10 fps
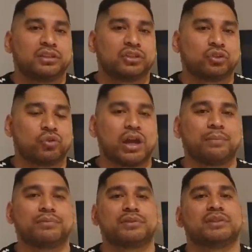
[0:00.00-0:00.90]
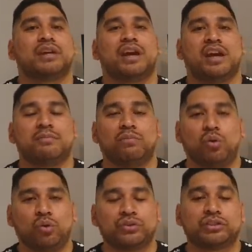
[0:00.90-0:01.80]
scrums, and
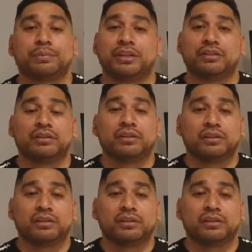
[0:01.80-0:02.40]
mauls to be